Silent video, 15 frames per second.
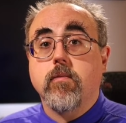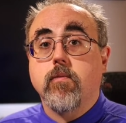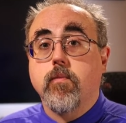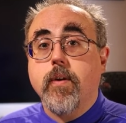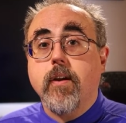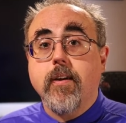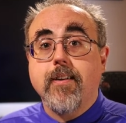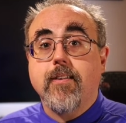
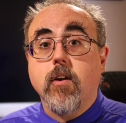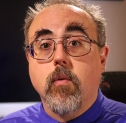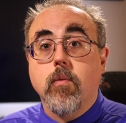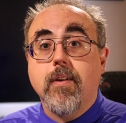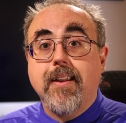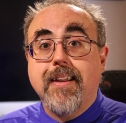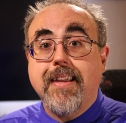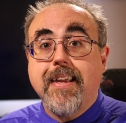really
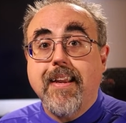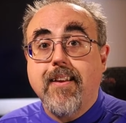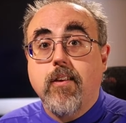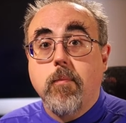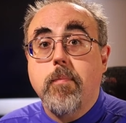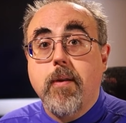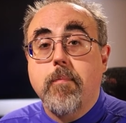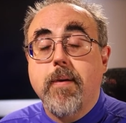don't need
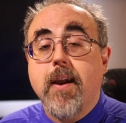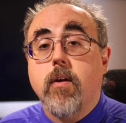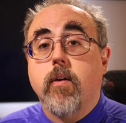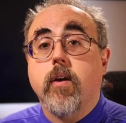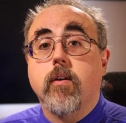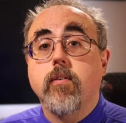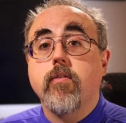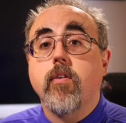to be
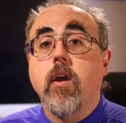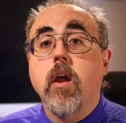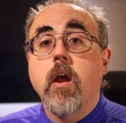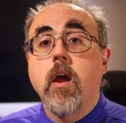barriers